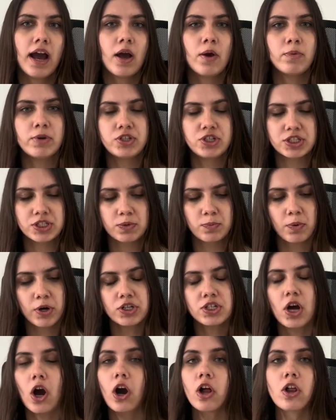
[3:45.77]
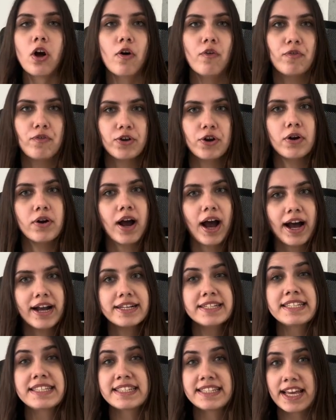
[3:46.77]
which is what all of you
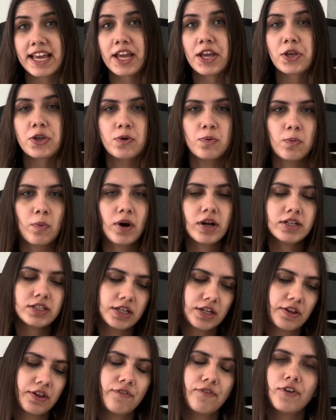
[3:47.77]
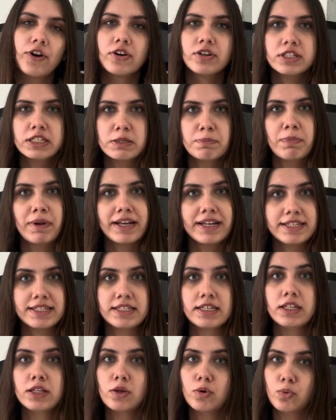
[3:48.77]
guys say you want in the first place
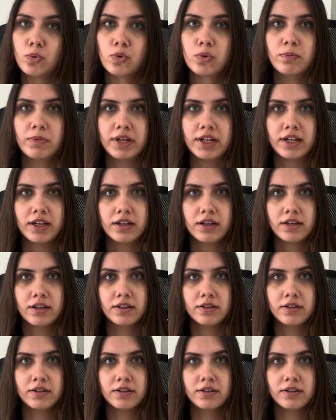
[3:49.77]
in a woman.